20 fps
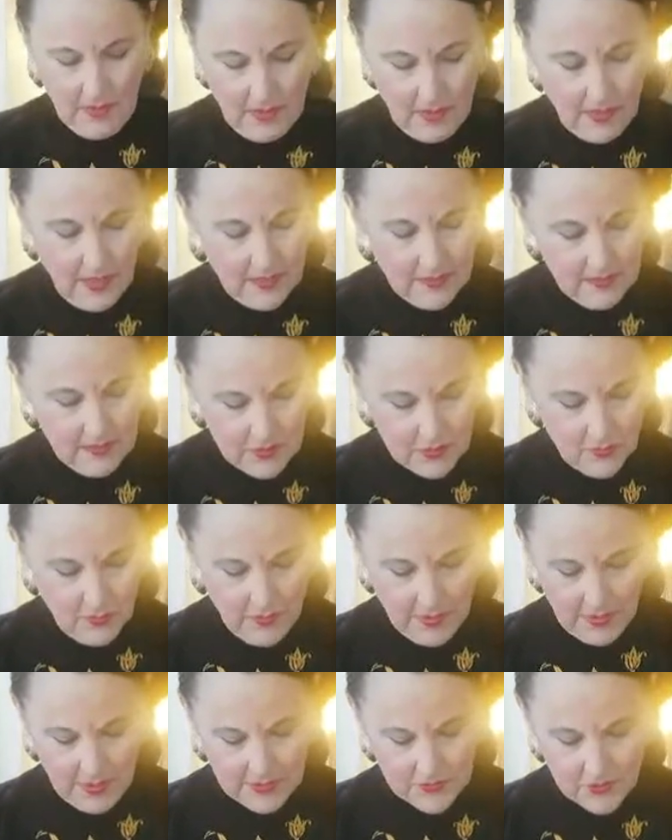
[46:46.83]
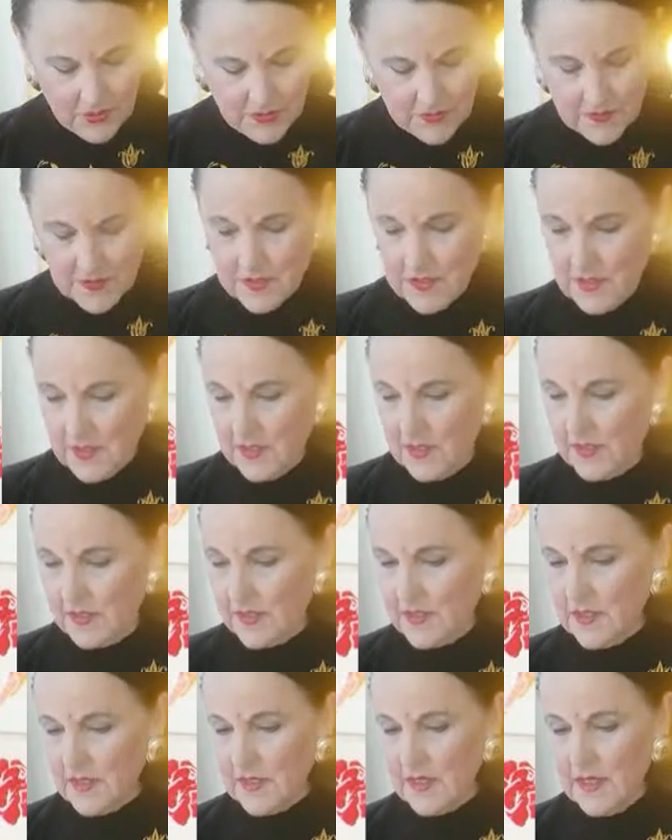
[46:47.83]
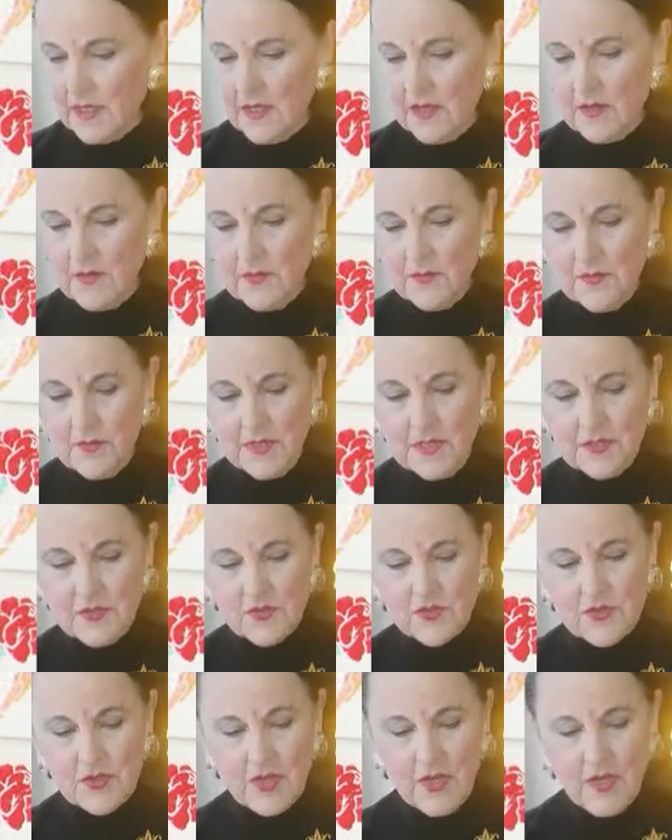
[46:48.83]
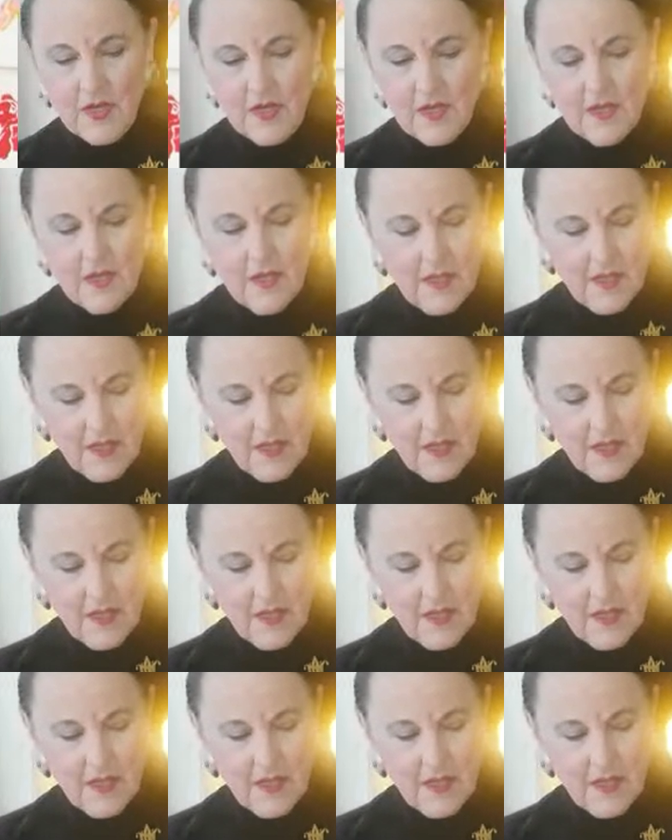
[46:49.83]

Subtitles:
I like this one I just did, which, and